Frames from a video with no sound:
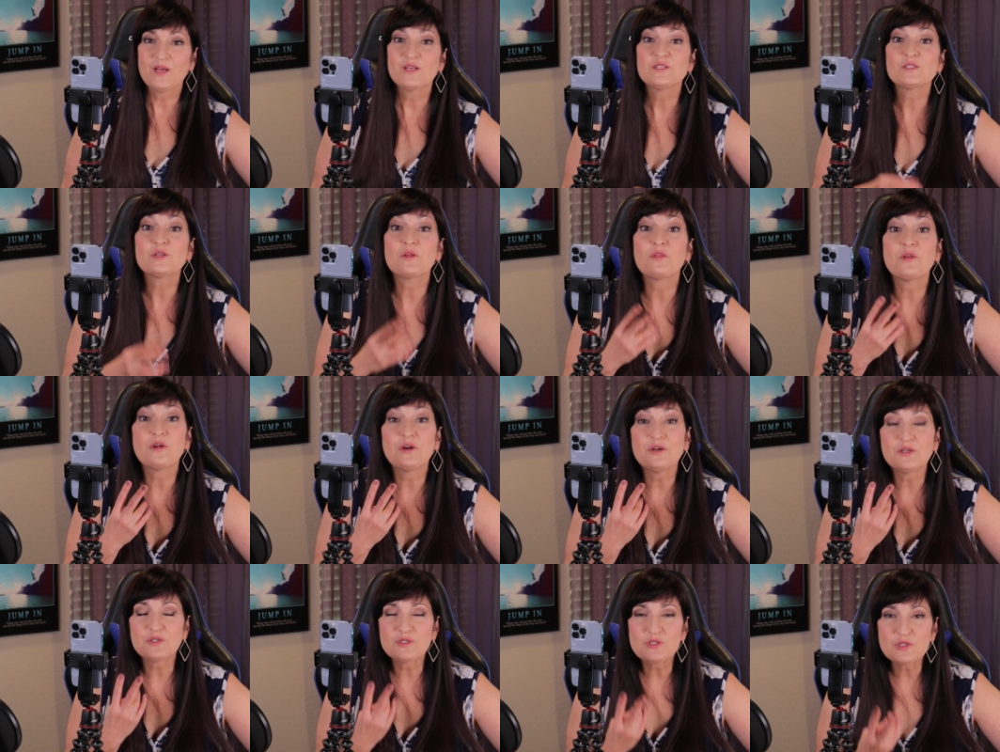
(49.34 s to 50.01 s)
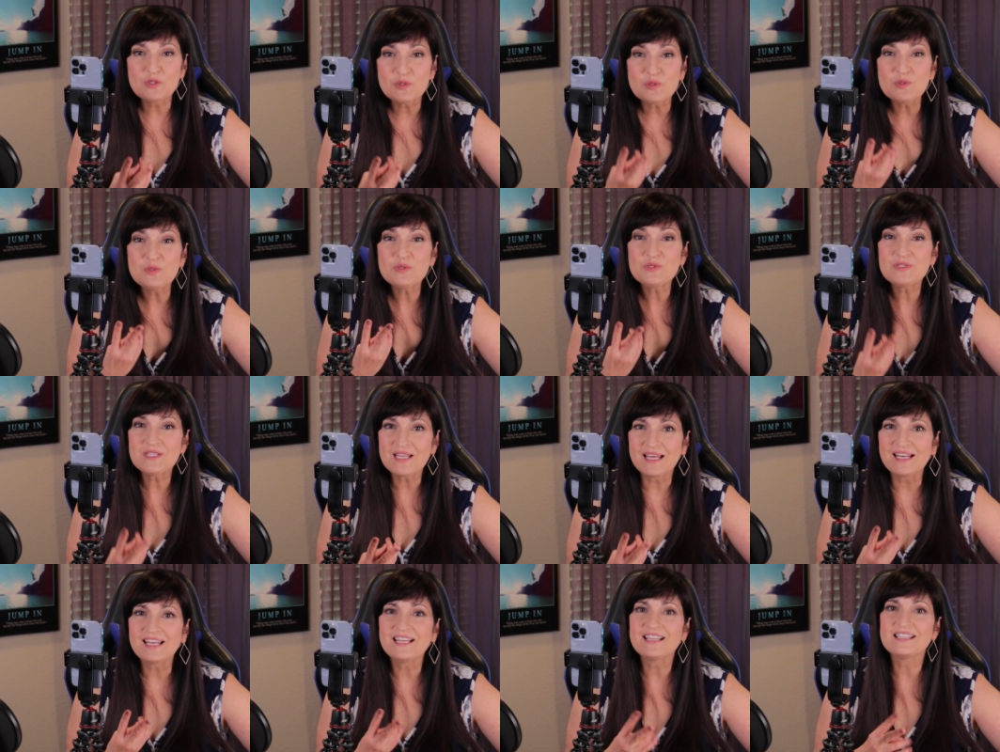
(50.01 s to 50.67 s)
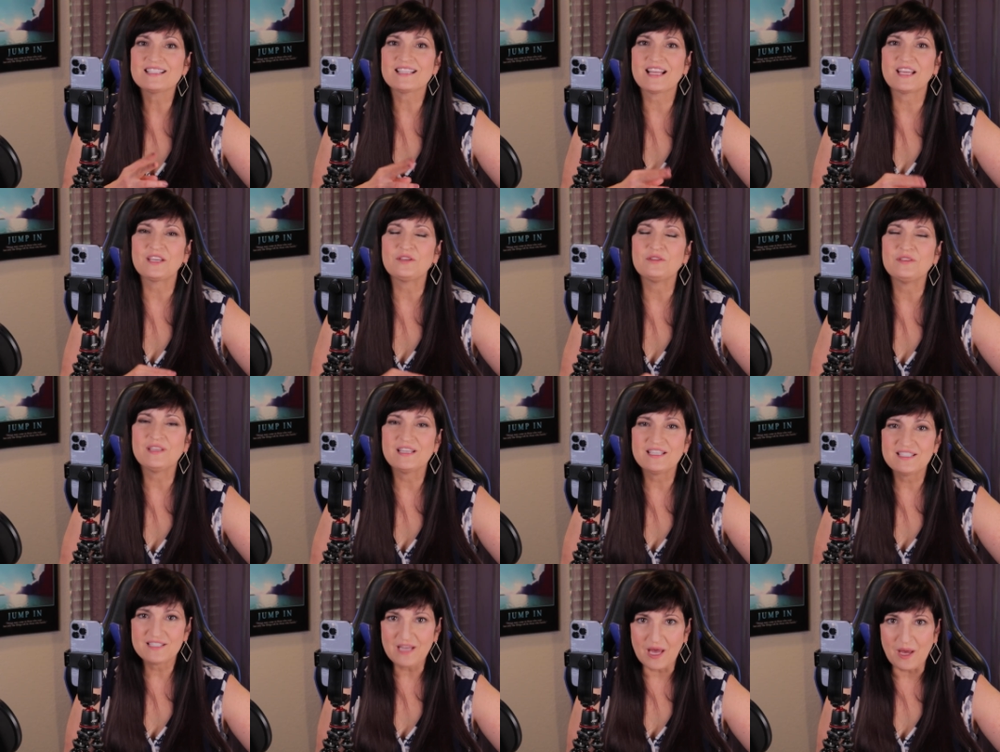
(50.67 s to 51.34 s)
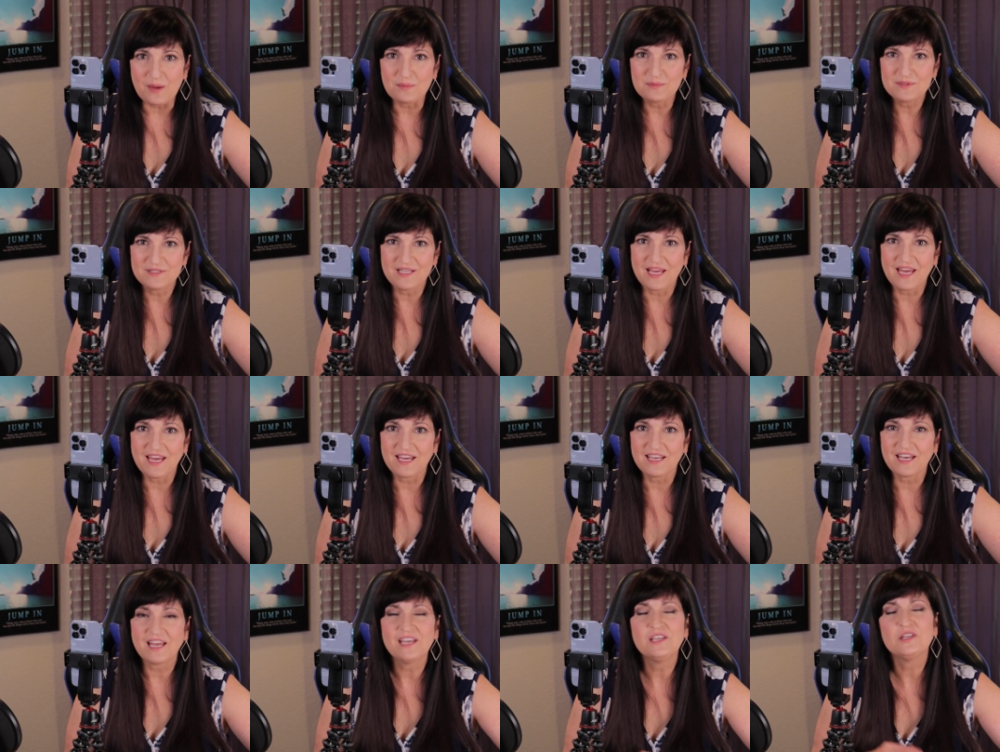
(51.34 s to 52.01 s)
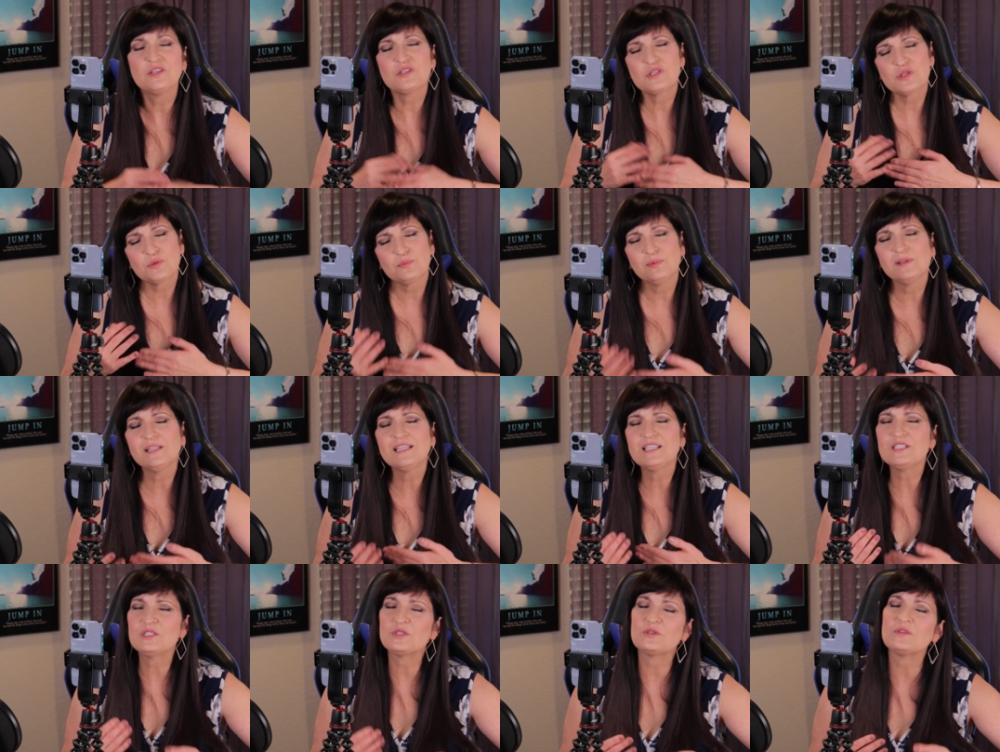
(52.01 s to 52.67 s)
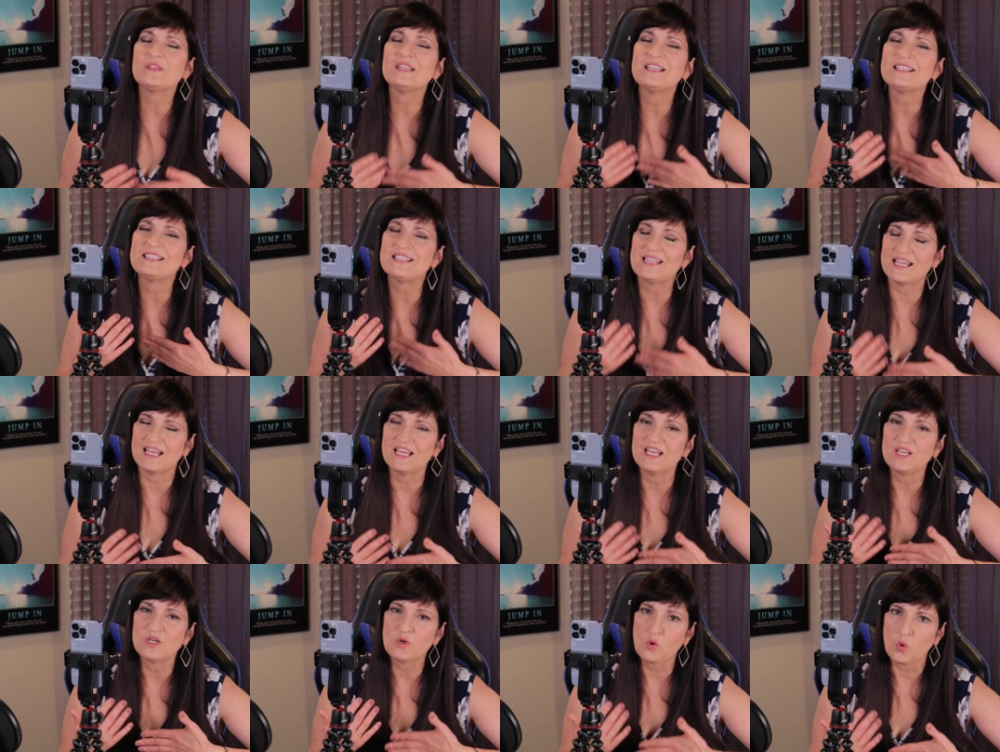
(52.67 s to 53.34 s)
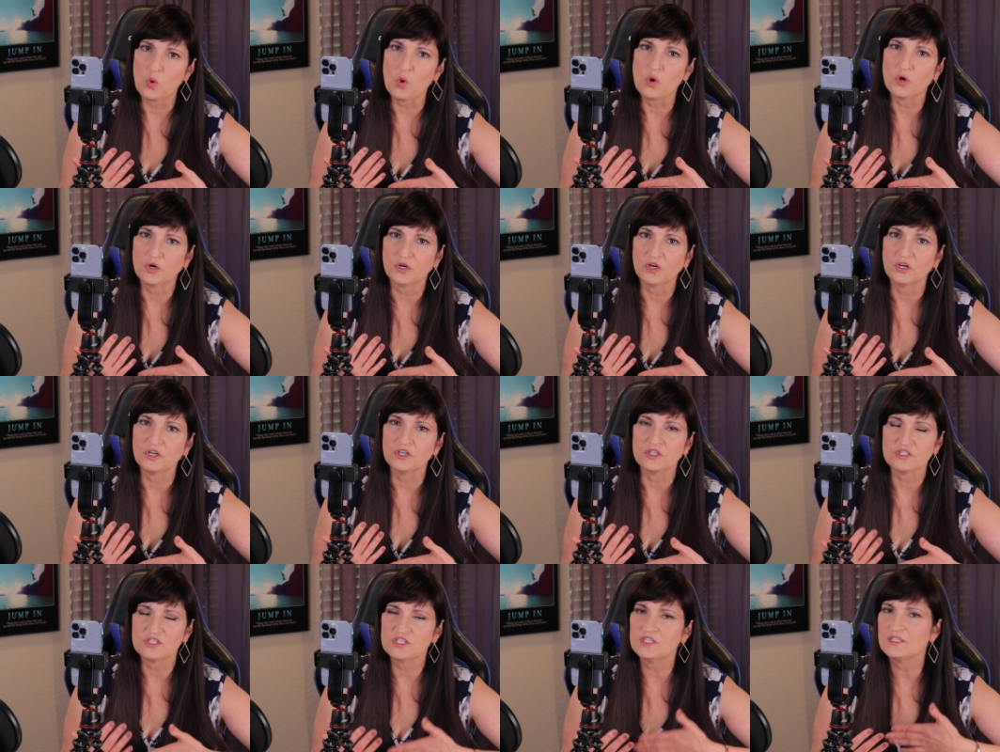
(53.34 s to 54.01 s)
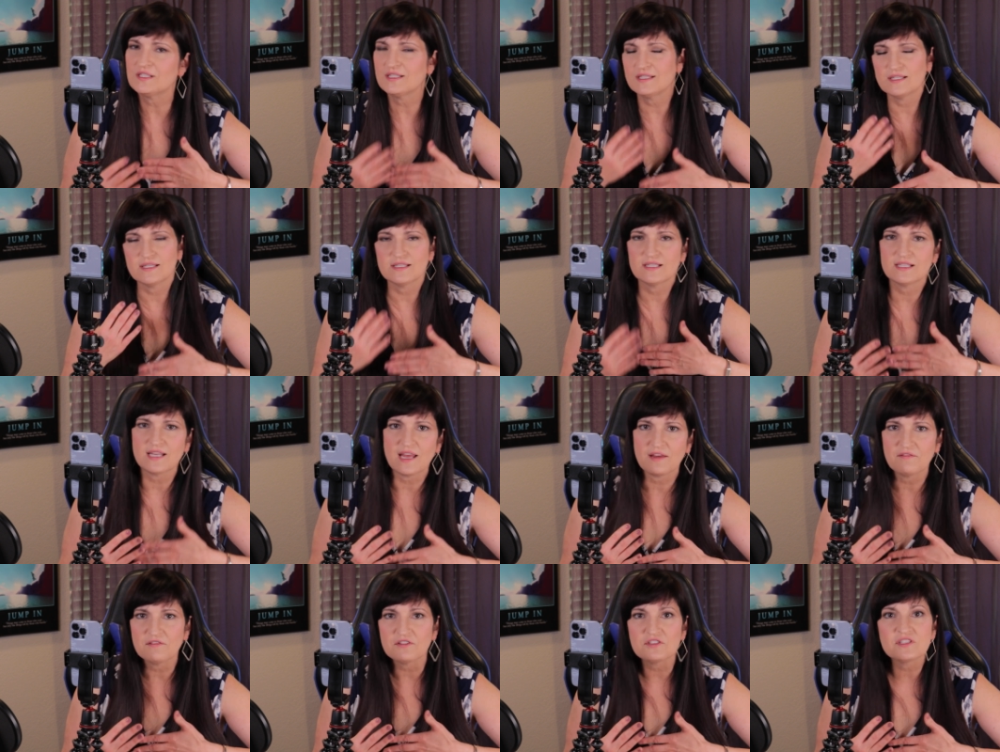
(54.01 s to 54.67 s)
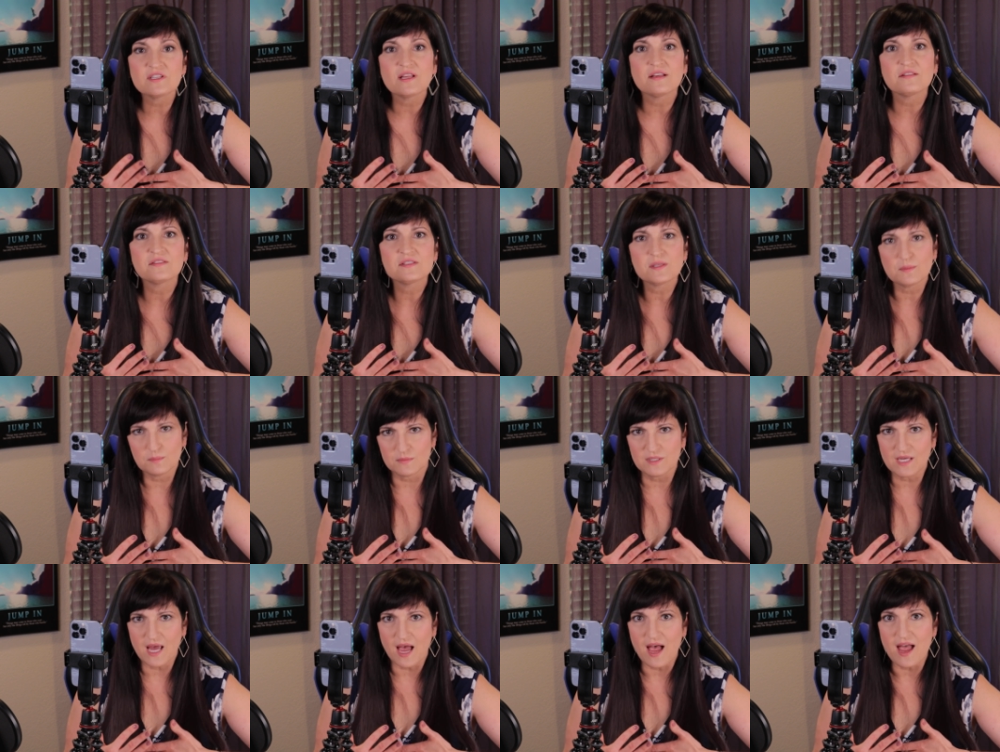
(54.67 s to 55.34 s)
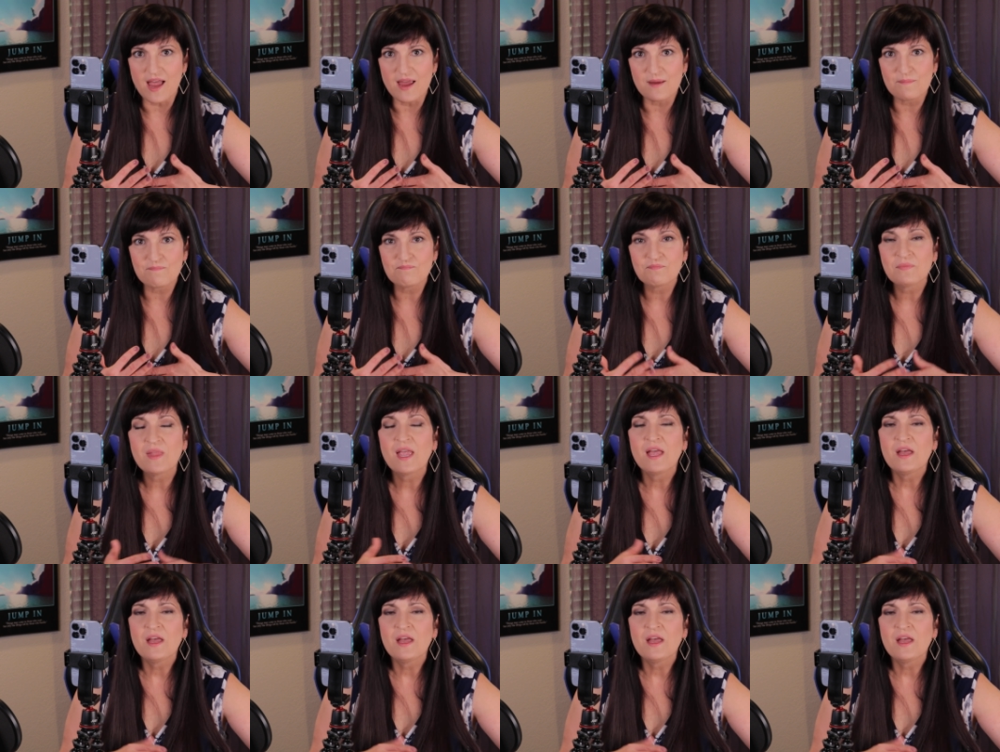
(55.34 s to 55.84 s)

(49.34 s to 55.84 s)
So there are two settings that you need to update, and you should really do these in order just to save yourself some time.